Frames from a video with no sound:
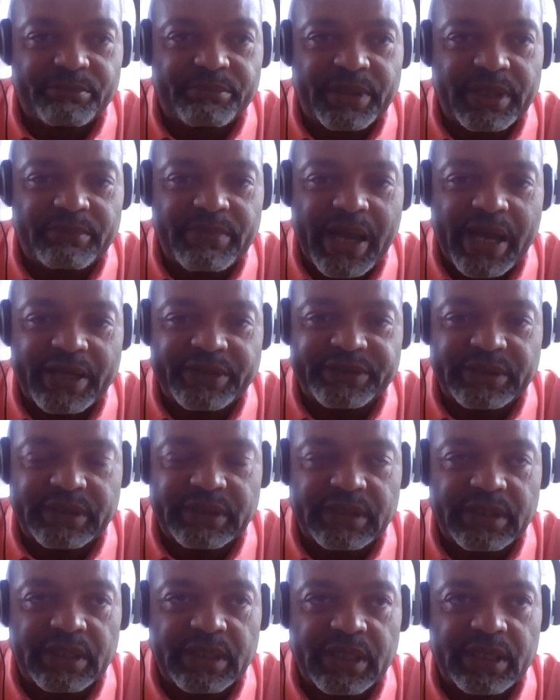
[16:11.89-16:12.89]
but
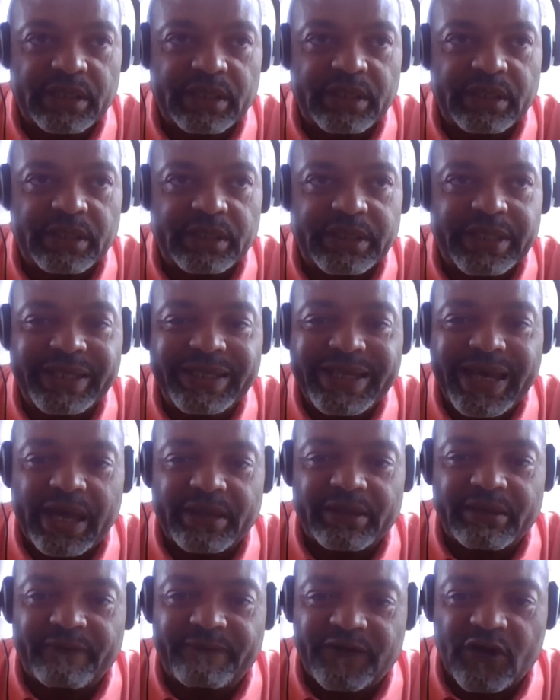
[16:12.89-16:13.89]
actually uh, getting
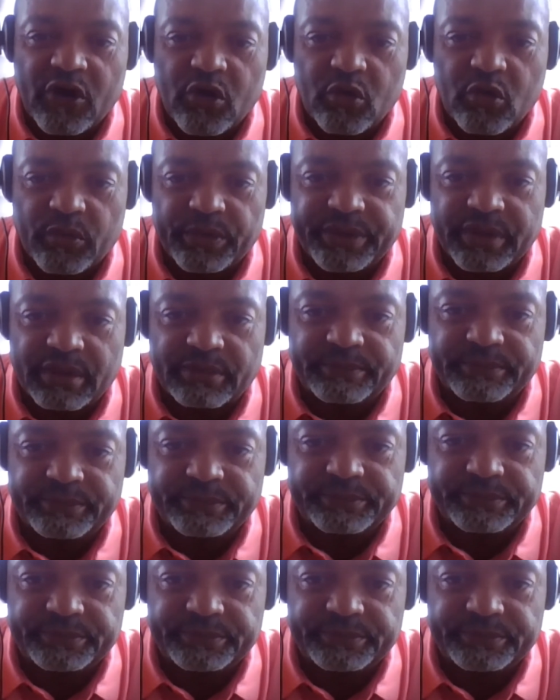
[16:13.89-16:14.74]
on the phone with them.